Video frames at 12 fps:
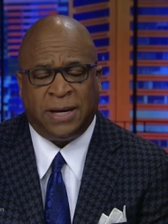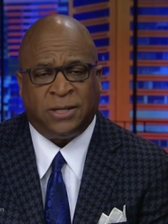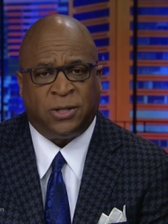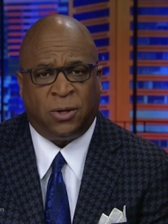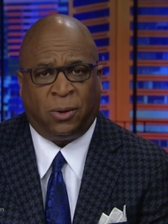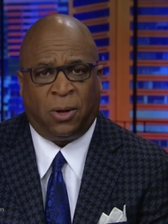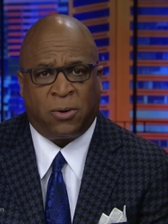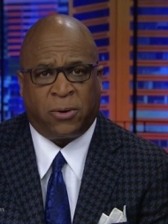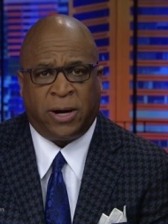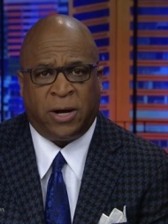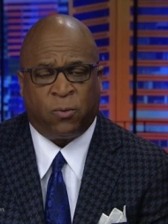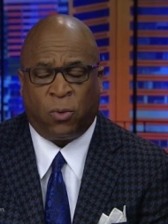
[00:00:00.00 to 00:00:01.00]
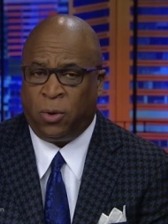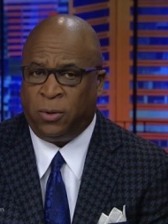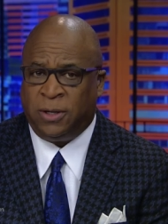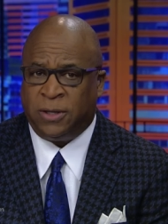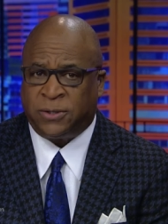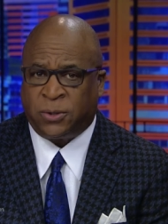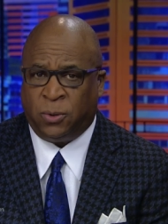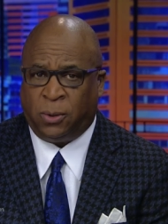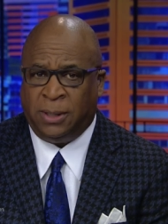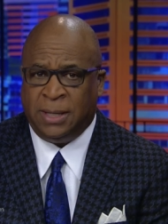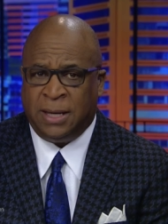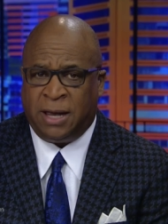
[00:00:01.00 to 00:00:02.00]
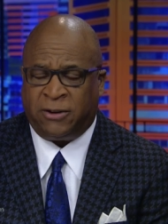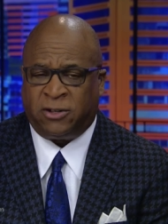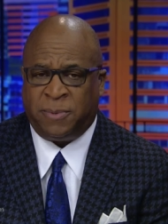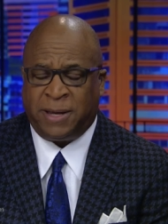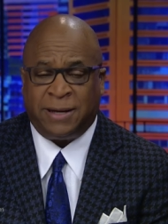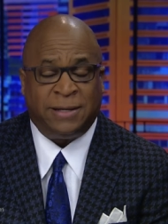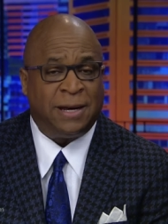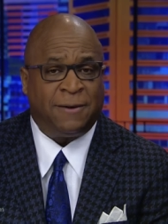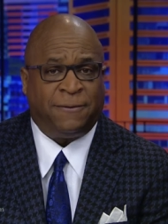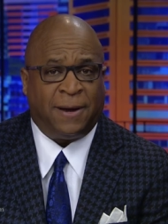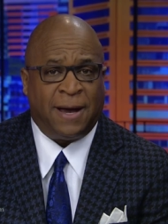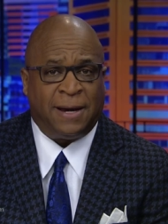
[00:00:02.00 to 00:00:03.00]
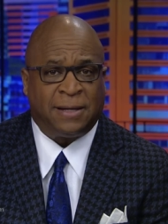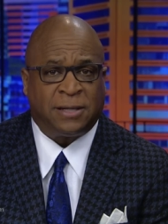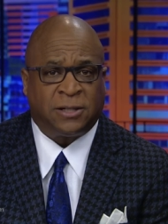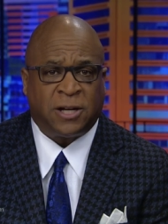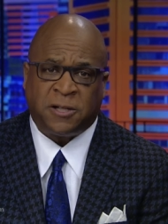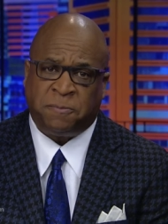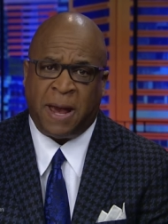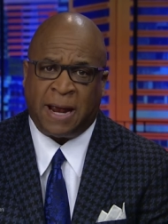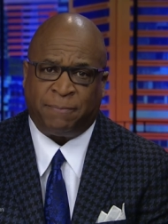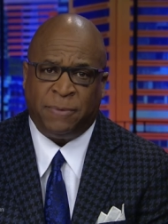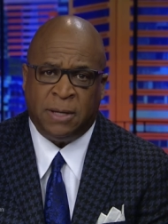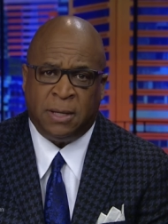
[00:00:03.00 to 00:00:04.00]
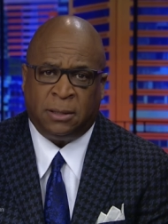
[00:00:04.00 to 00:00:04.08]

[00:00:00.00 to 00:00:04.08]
is no longer enrolled in the school after being identified as a suspect.